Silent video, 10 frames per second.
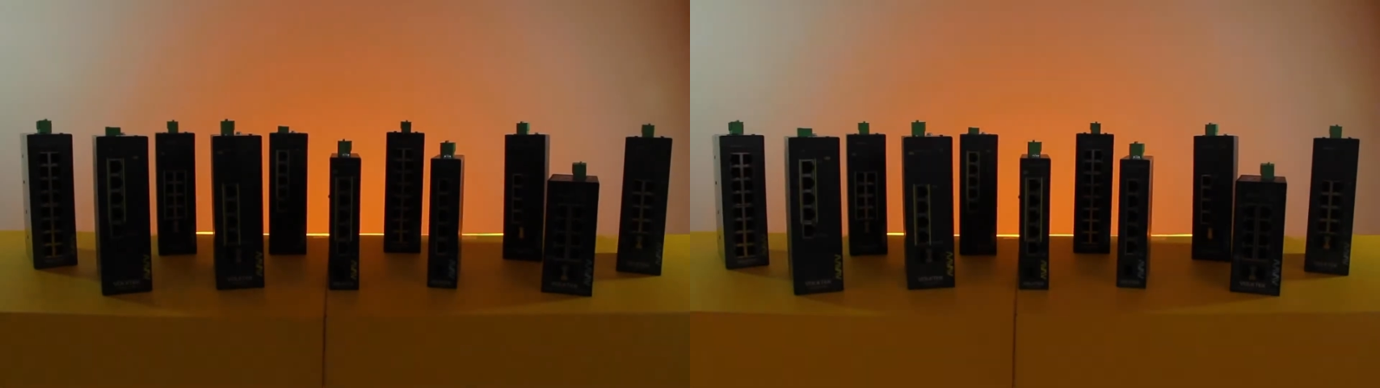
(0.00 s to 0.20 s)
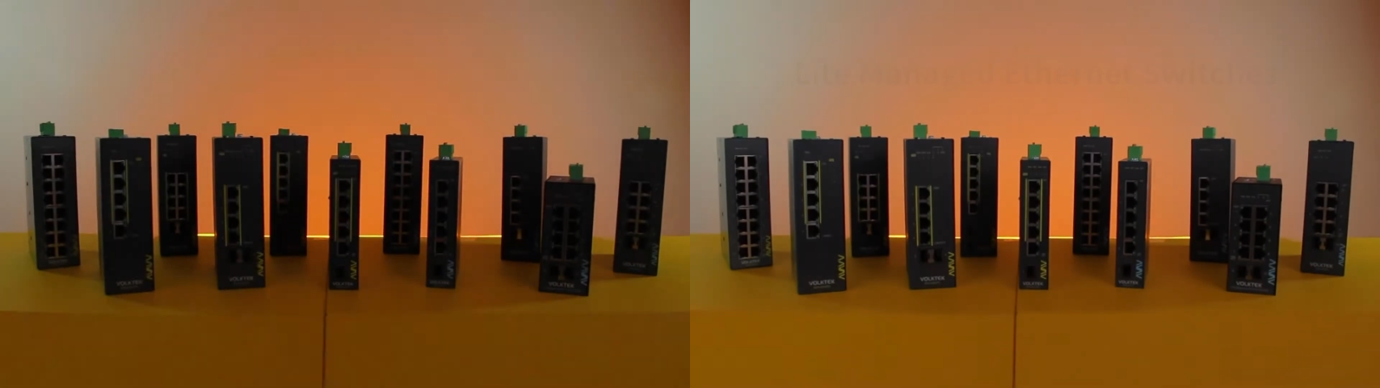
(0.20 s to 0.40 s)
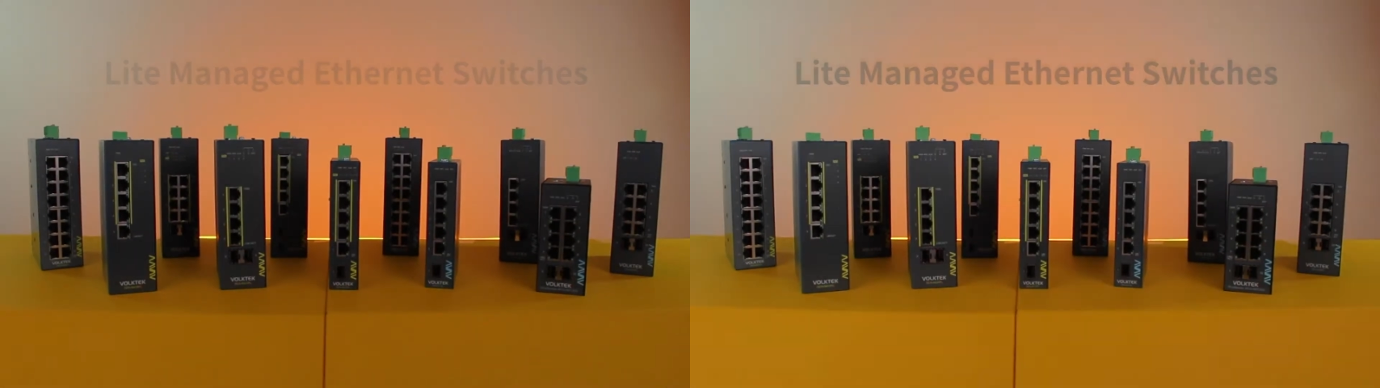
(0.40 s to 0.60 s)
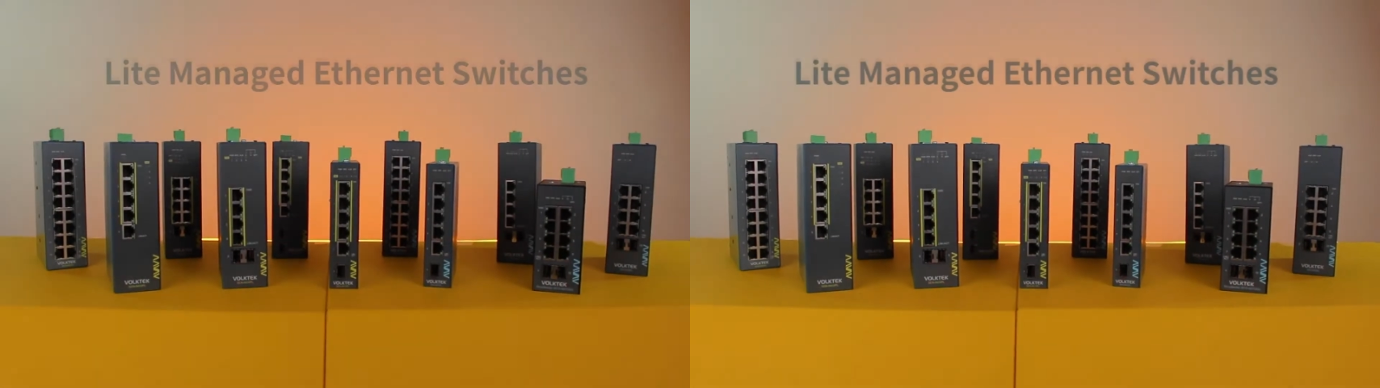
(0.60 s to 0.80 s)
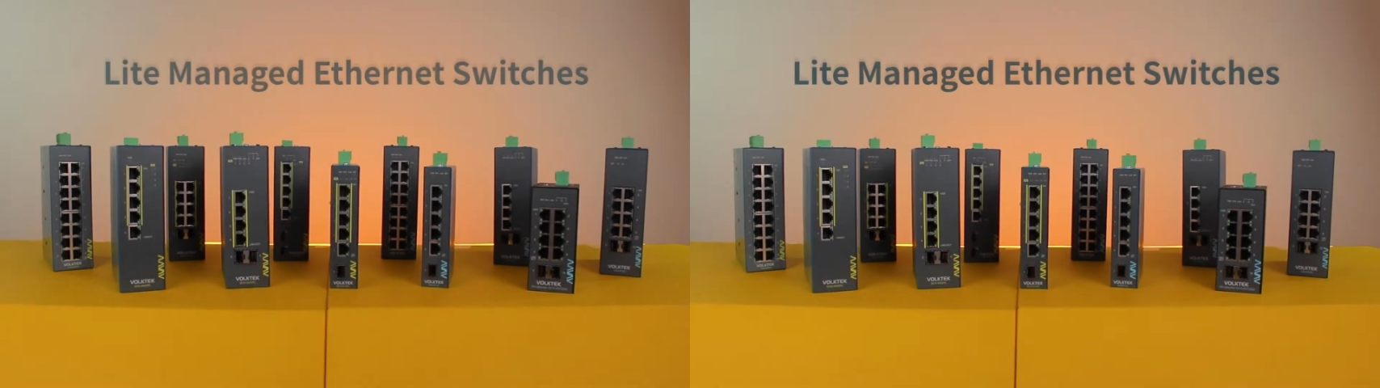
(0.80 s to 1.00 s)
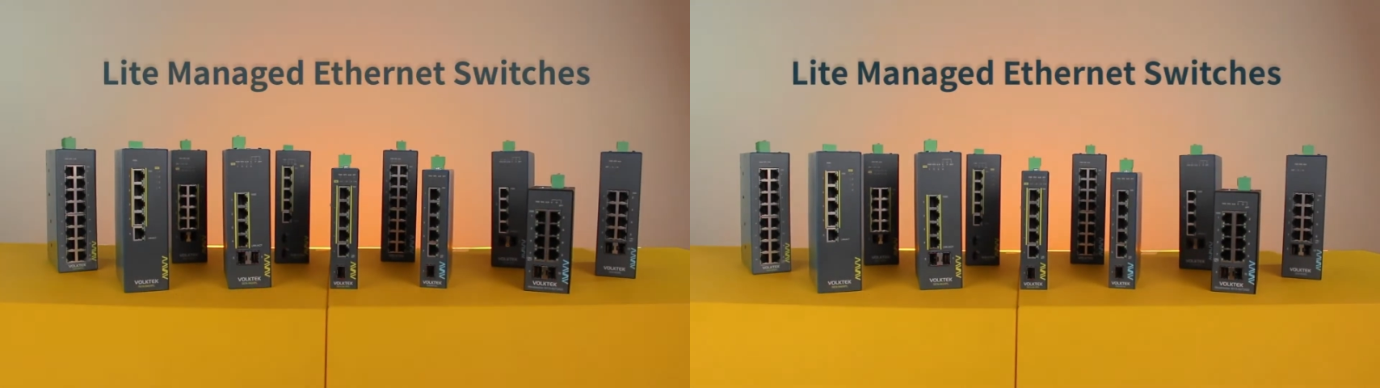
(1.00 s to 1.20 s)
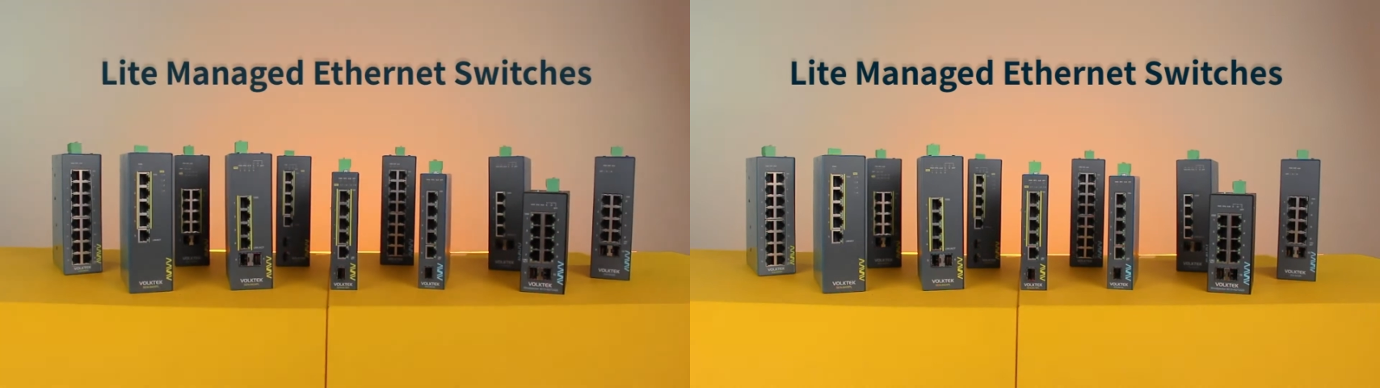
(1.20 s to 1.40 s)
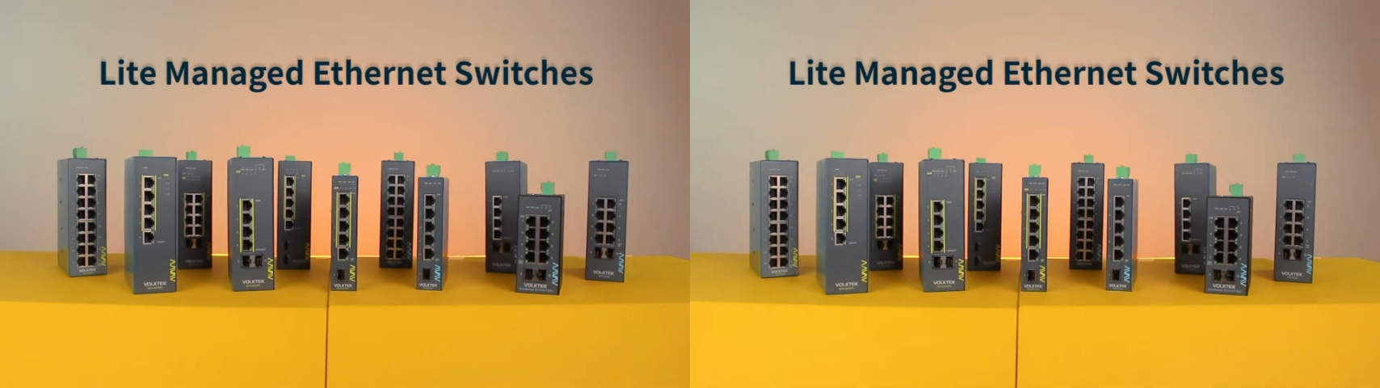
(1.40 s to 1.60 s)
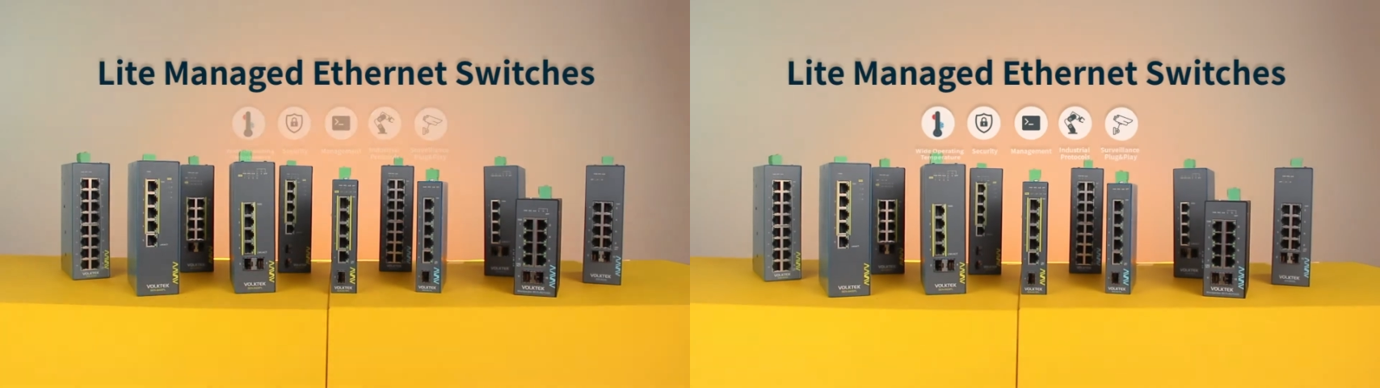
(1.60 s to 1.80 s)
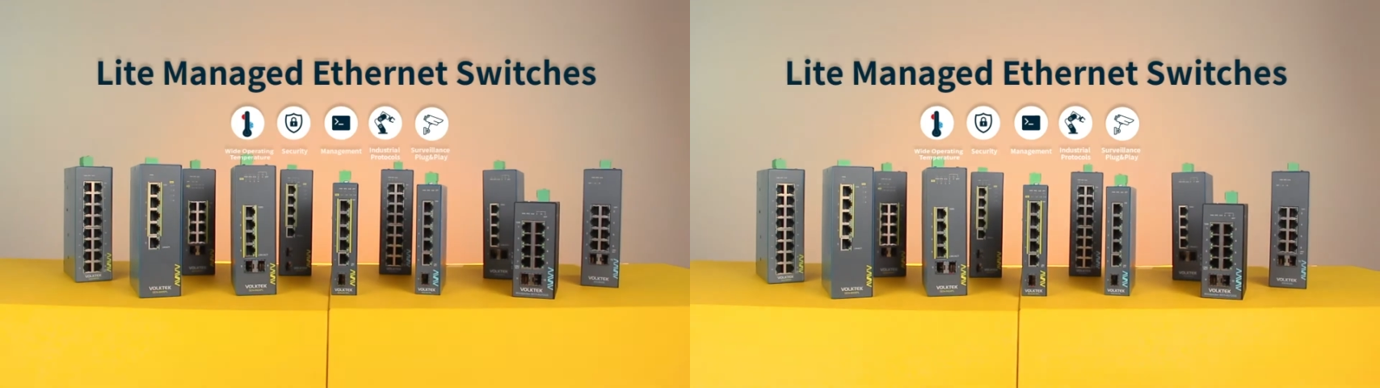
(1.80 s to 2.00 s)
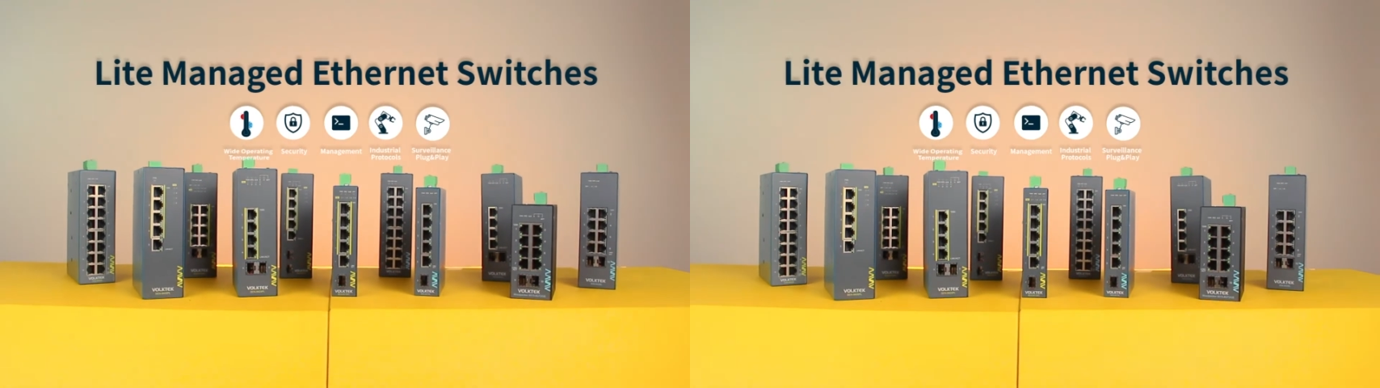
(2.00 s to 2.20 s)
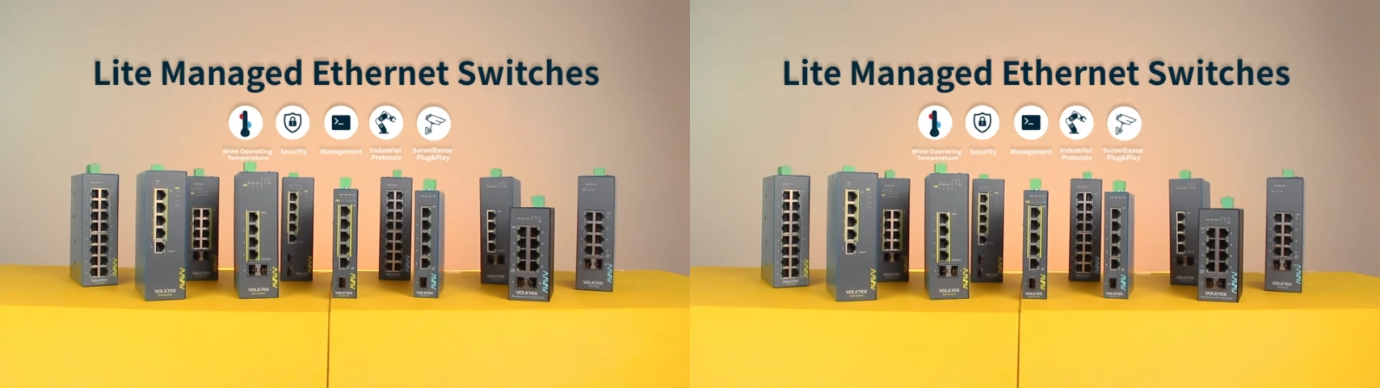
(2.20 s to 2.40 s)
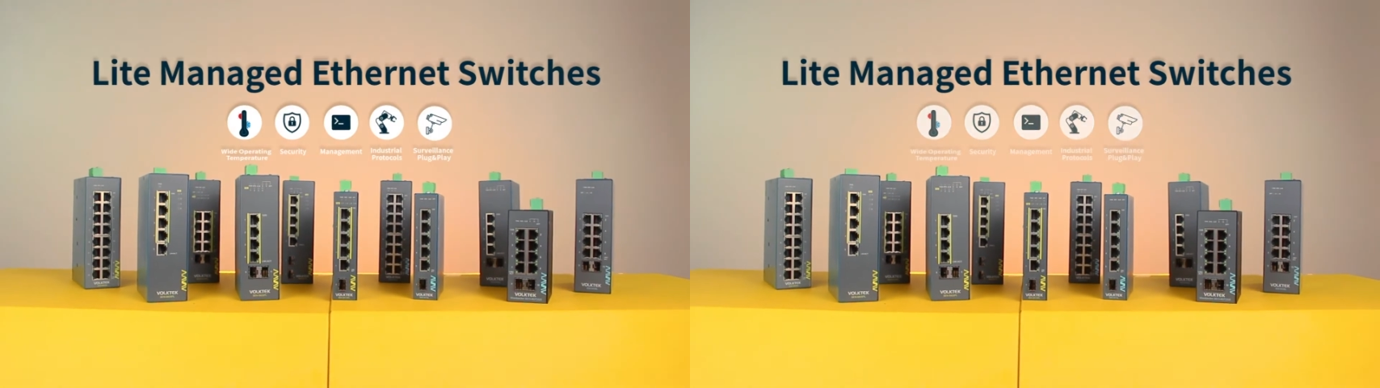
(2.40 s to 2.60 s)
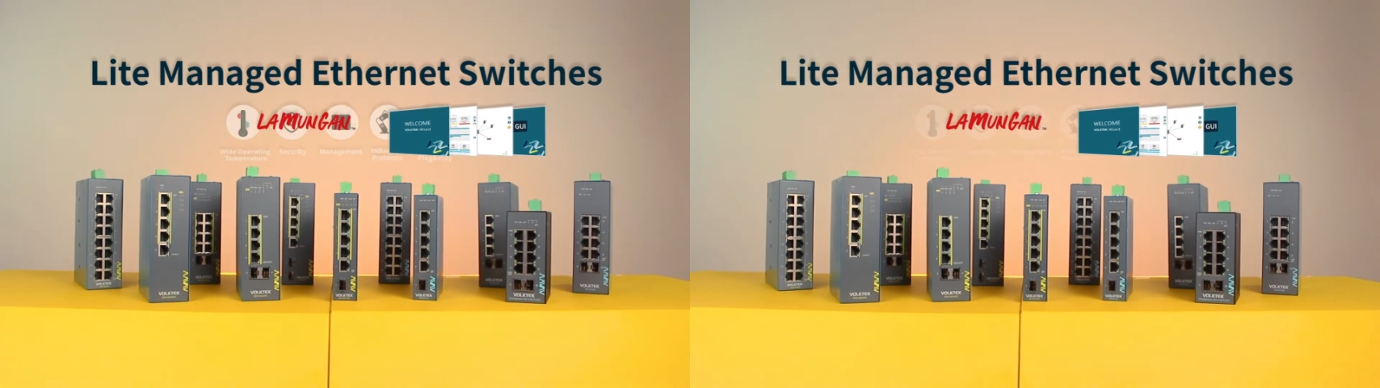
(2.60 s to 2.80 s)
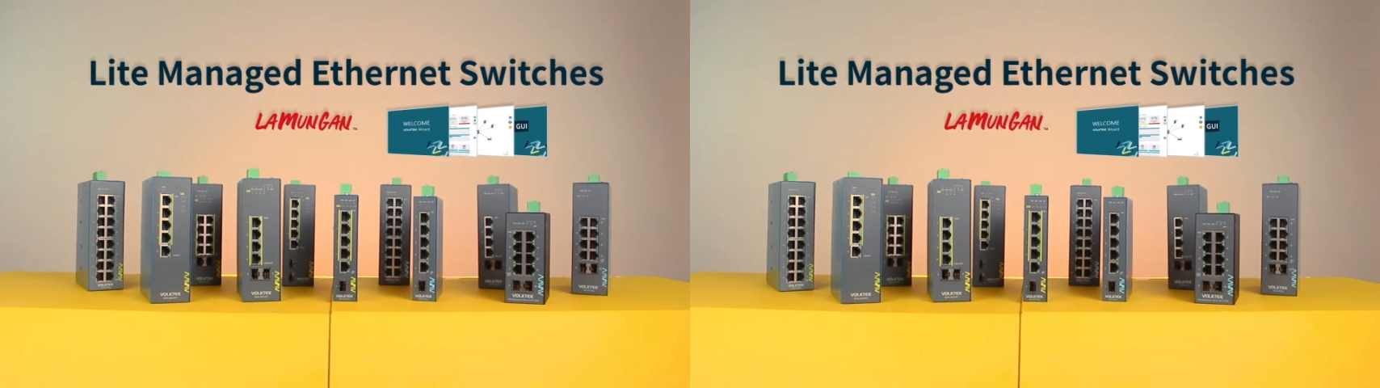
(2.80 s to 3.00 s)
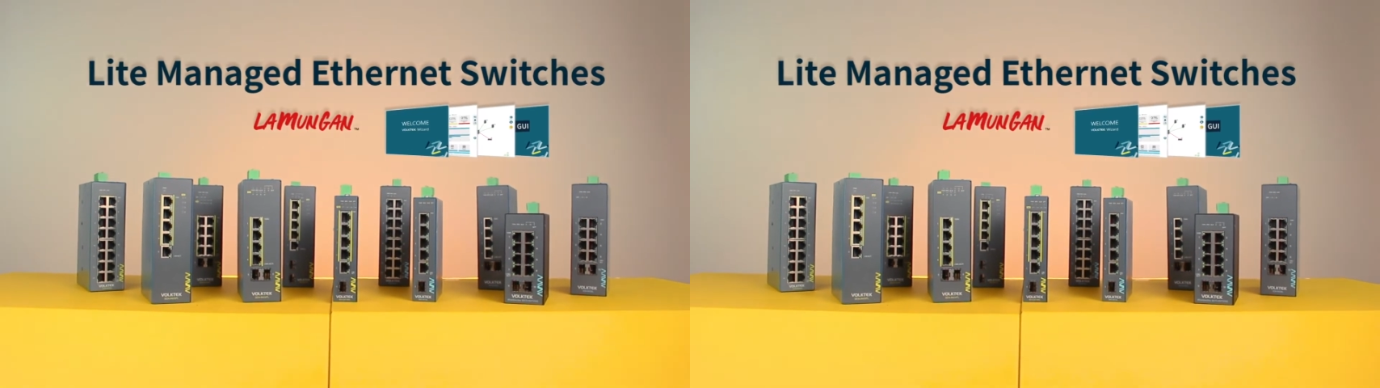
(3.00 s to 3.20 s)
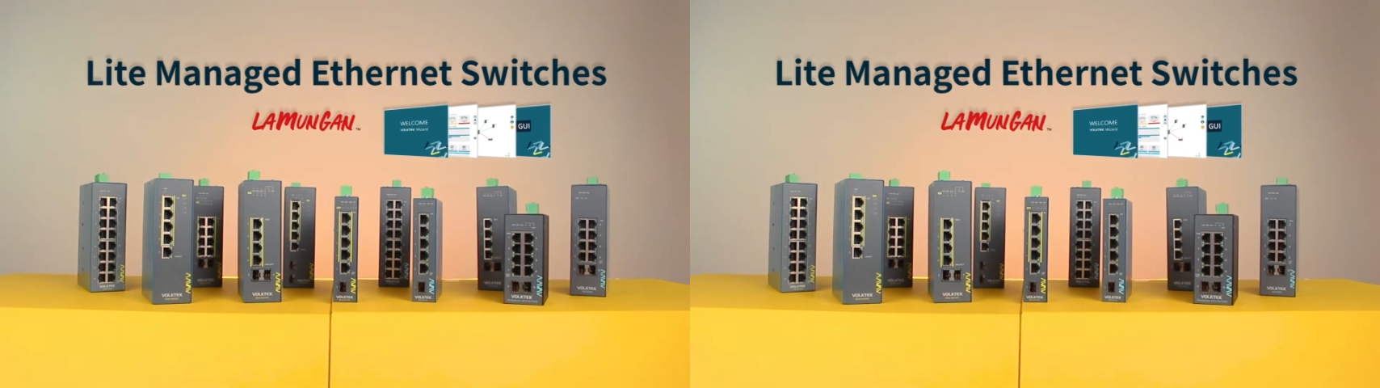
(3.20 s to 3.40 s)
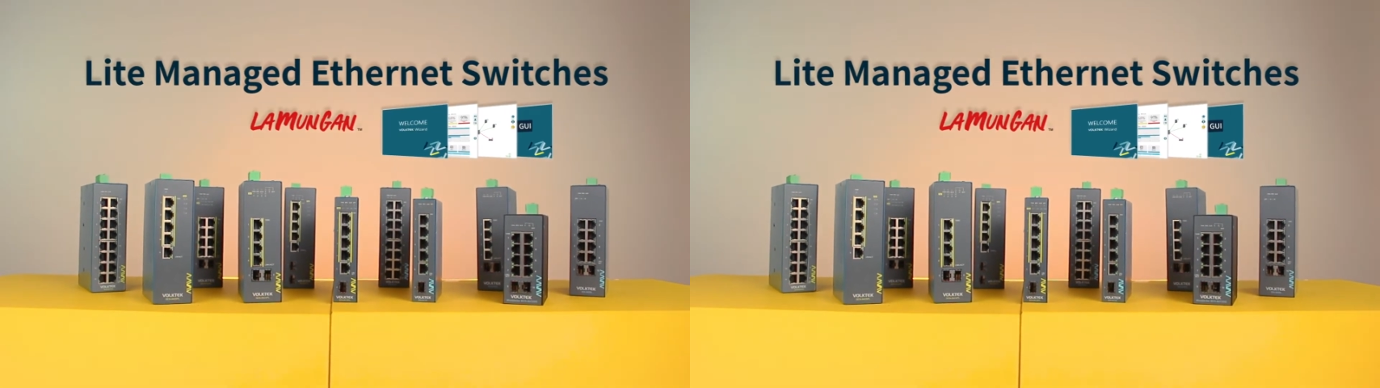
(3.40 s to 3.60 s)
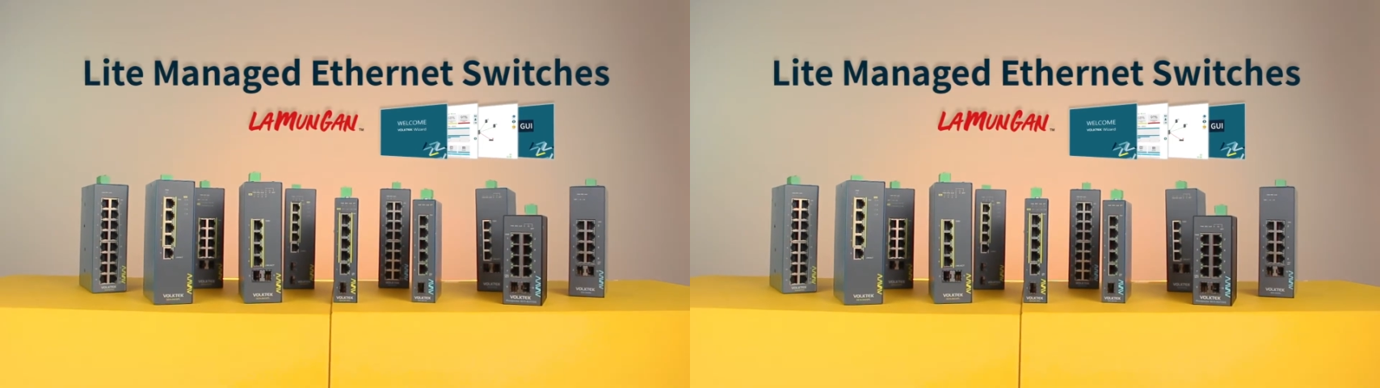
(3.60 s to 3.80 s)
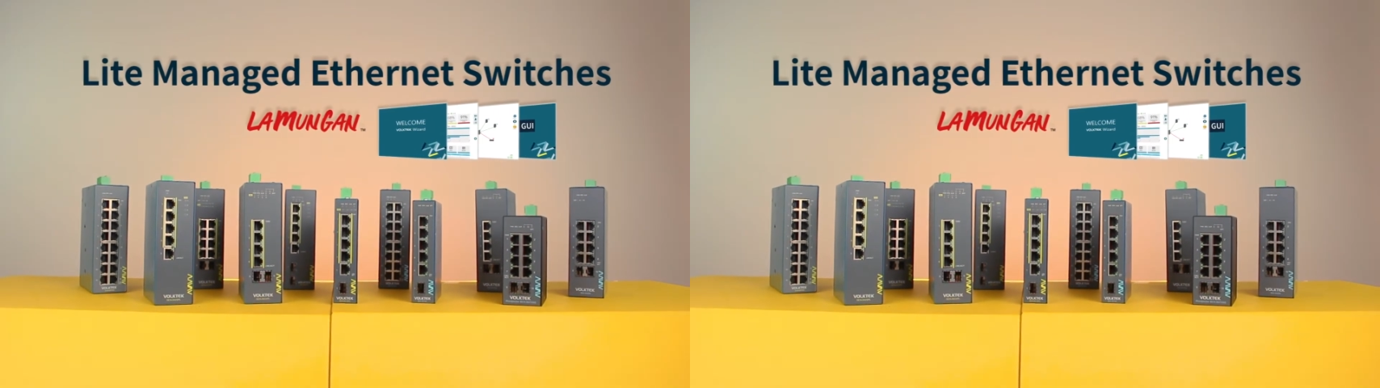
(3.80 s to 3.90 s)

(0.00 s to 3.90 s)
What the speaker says: Nobody's mouth can be seen.